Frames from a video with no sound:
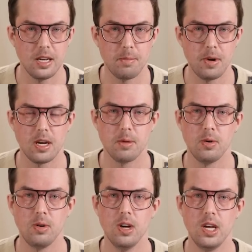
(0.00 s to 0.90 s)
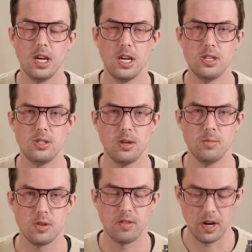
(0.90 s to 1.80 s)
applicable in
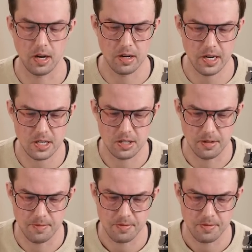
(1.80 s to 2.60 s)
terms of regulation.